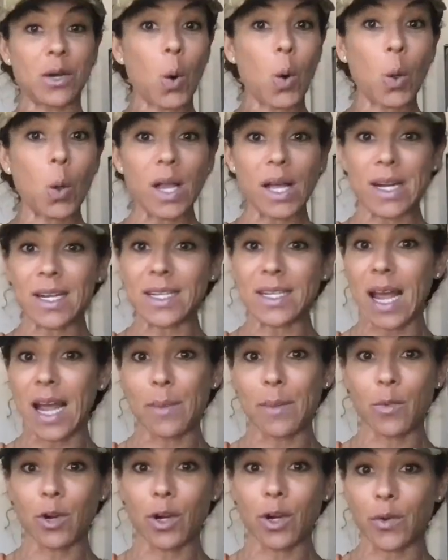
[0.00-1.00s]
whole lot of
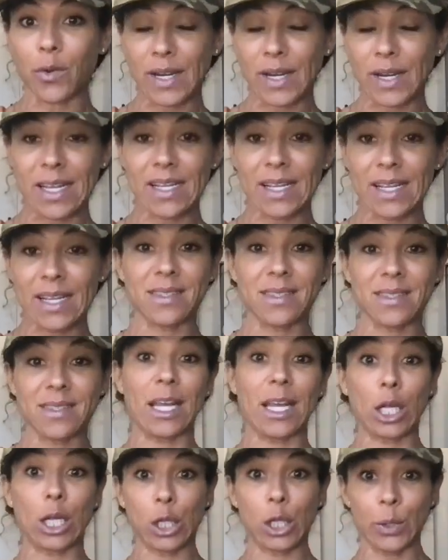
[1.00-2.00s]
time or ingredients,
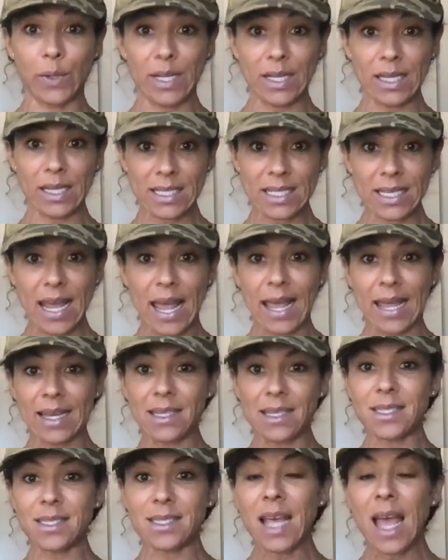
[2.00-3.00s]
including
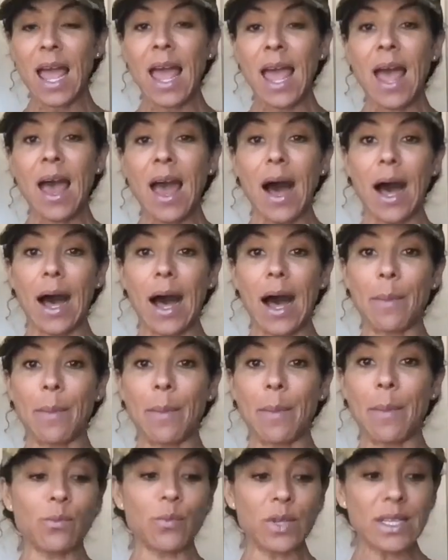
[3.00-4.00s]
today's.
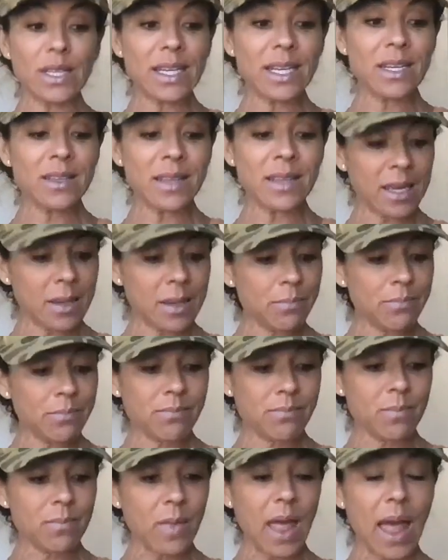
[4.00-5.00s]
And really, like,
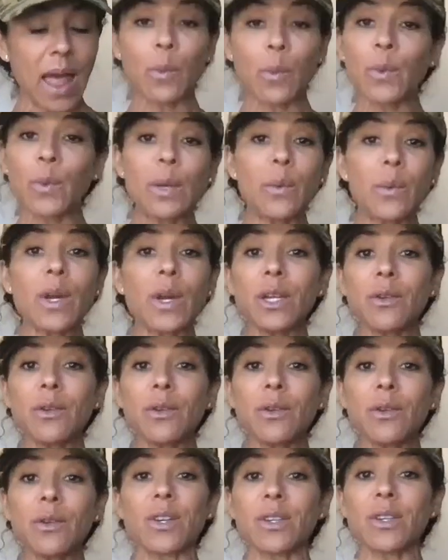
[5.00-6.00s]
I really want you to
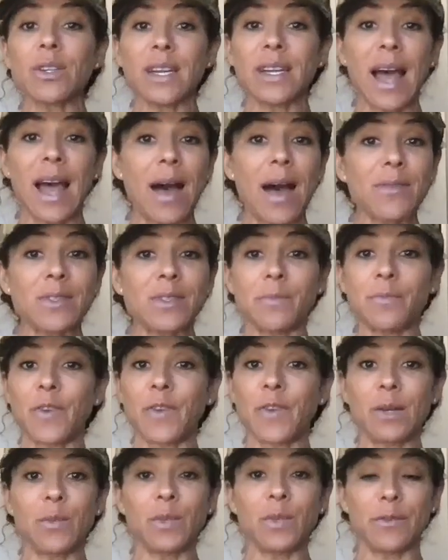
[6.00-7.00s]
start to have some
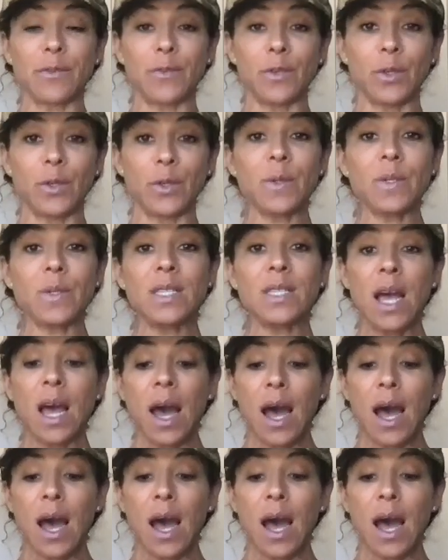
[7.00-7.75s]
fun with the foods,